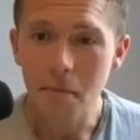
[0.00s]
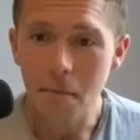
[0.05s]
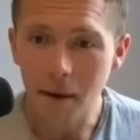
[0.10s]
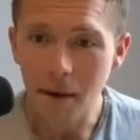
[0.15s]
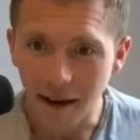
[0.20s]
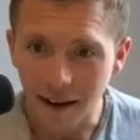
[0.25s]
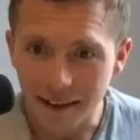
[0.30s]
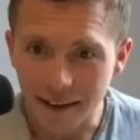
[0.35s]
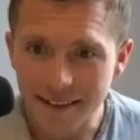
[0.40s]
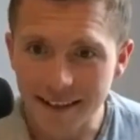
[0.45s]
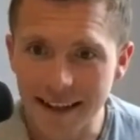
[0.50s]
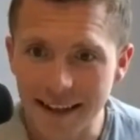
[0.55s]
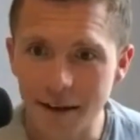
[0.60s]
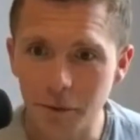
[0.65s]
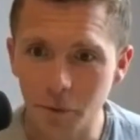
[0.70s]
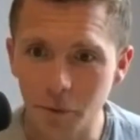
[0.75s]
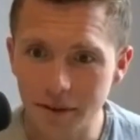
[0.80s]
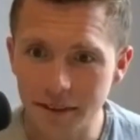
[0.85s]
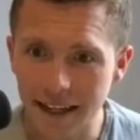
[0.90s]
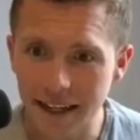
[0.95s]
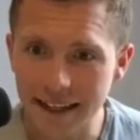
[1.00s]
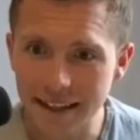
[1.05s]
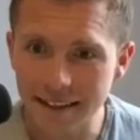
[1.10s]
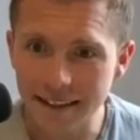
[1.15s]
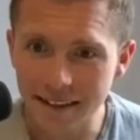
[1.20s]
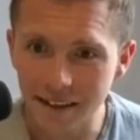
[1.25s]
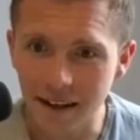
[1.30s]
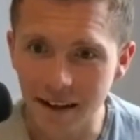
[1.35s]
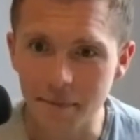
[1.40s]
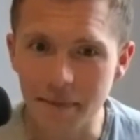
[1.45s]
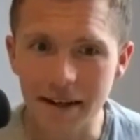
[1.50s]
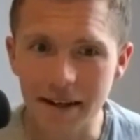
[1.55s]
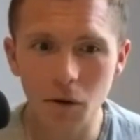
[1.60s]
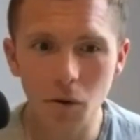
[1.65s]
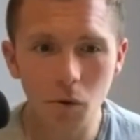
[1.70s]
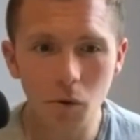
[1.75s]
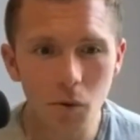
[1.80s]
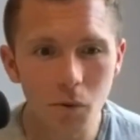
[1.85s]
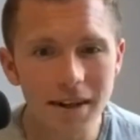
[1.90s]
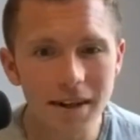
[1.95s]
but it will take time. It
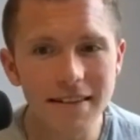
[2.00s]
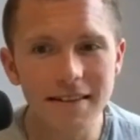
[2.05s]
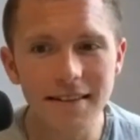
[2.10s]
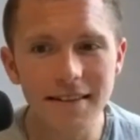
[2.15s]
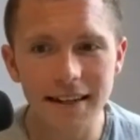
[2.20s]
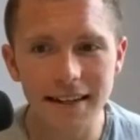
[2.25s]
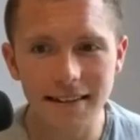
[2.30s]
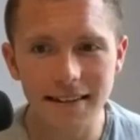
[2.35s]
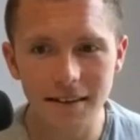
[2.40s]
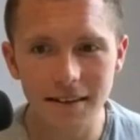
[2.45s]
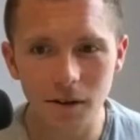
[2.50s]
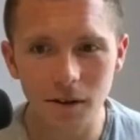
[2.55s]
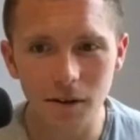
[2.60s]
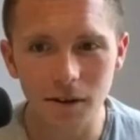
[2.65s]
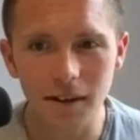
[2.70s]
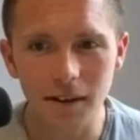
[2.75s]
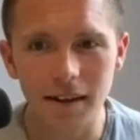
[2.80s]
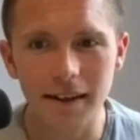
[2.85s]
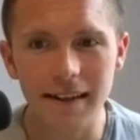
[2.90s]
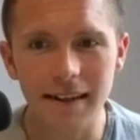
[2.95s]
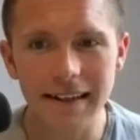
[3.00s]
always takes longer.